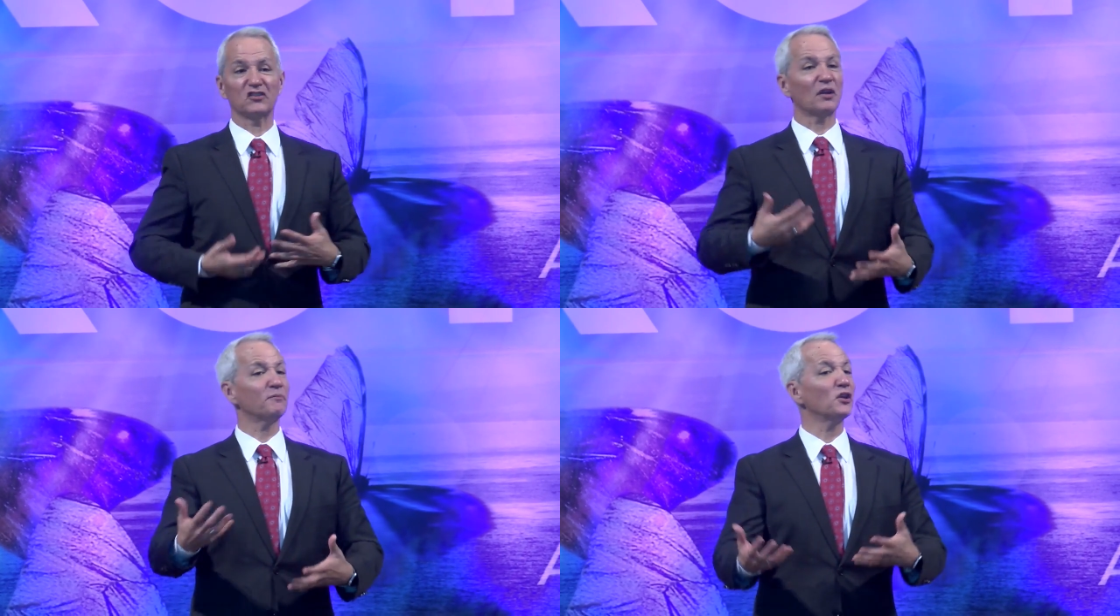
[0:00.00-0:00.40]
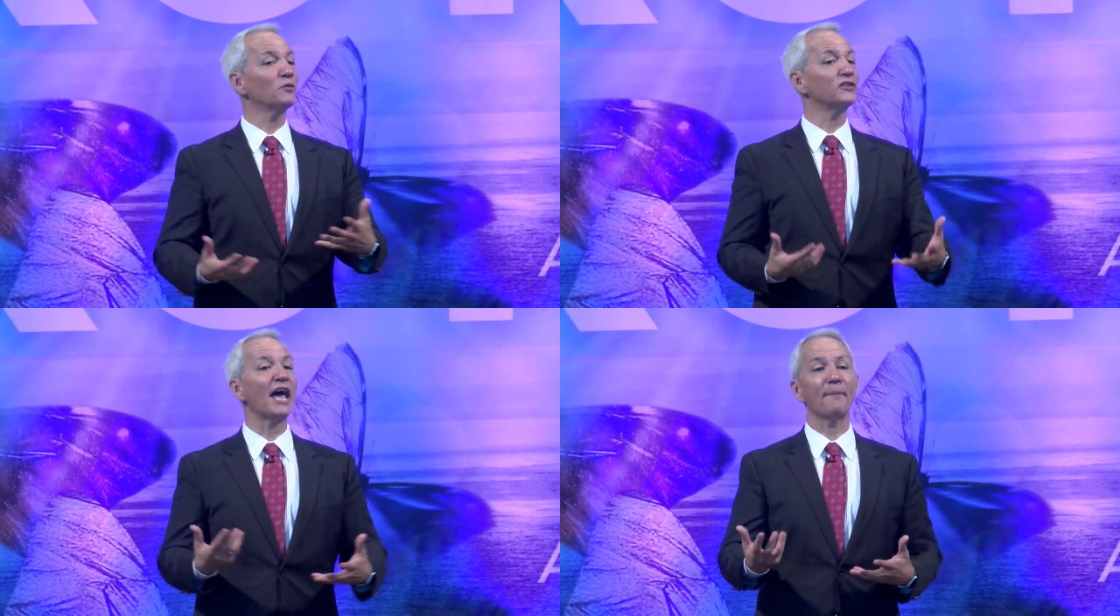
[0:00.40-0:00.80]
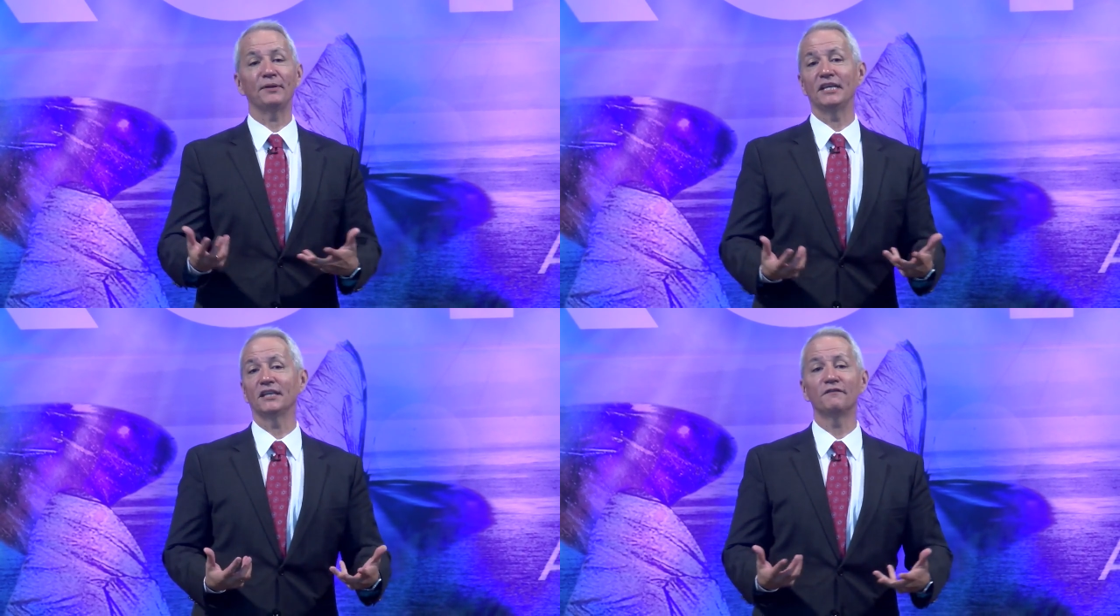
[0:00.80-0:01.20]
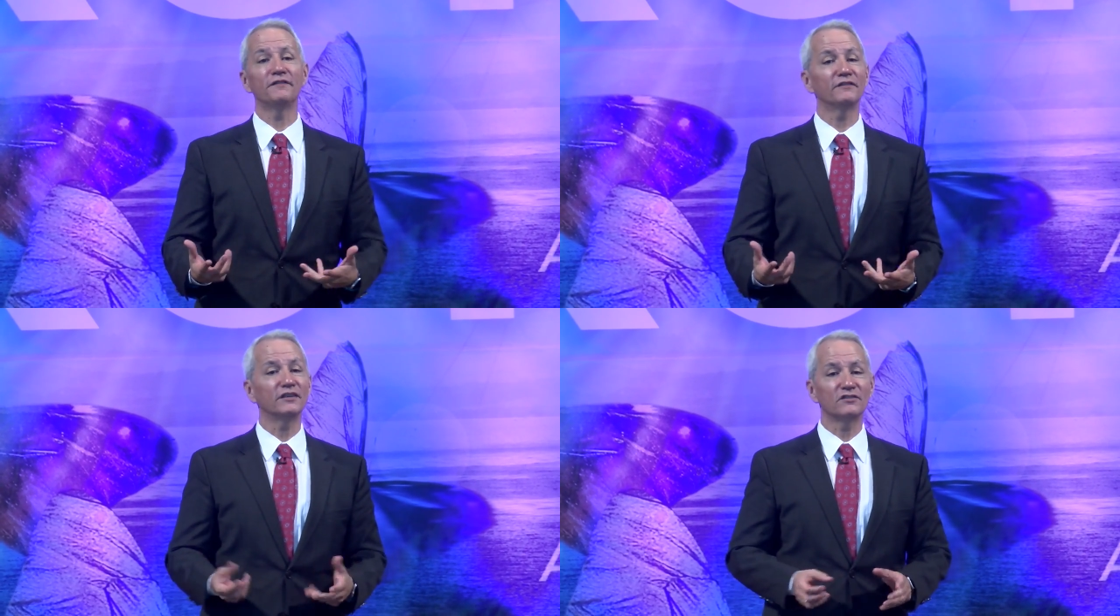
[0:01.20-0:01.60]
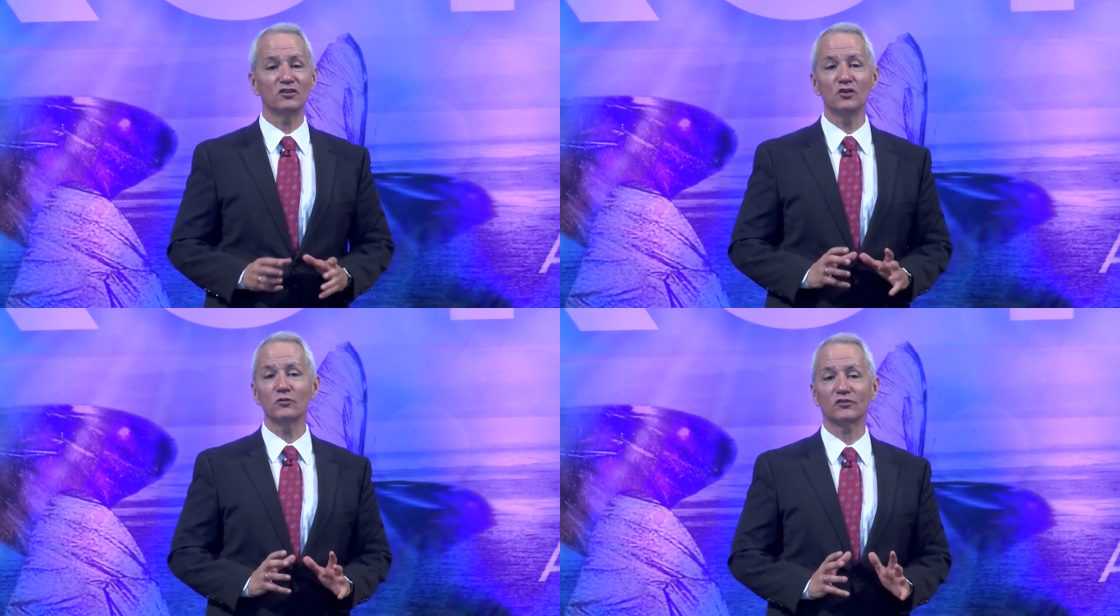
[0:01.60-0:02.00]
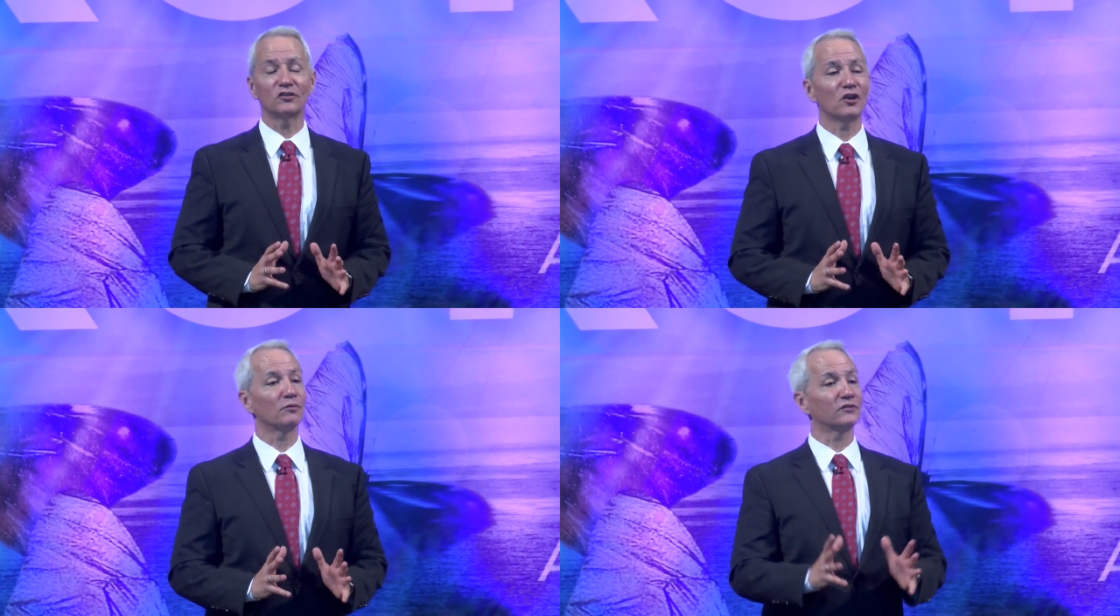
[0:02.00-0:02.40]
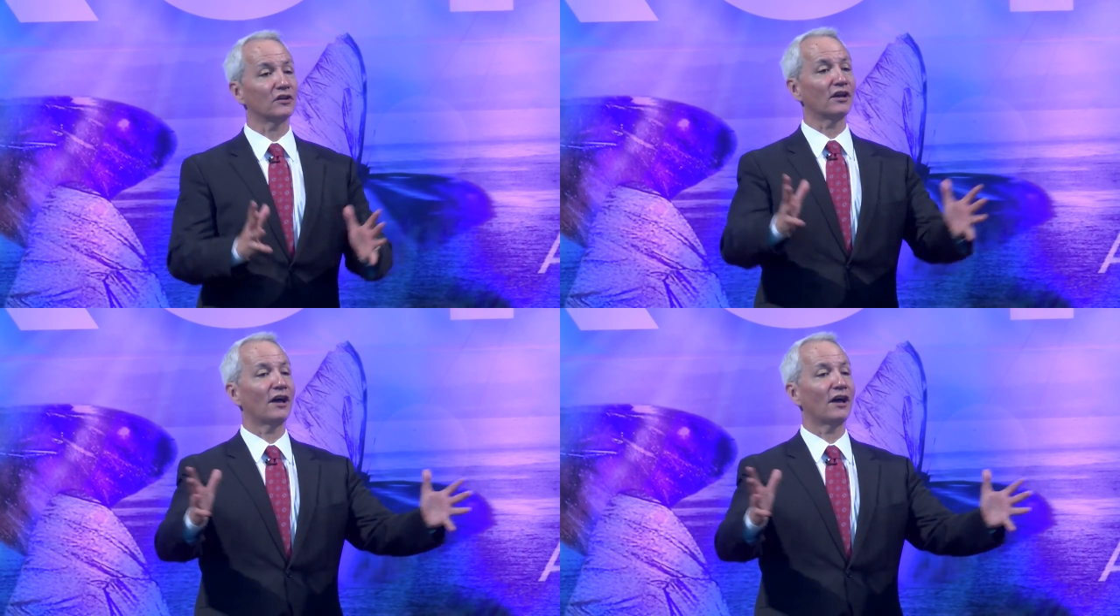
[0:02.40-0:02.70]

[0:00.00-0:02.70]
Something was happening in the 50s in Houston. There was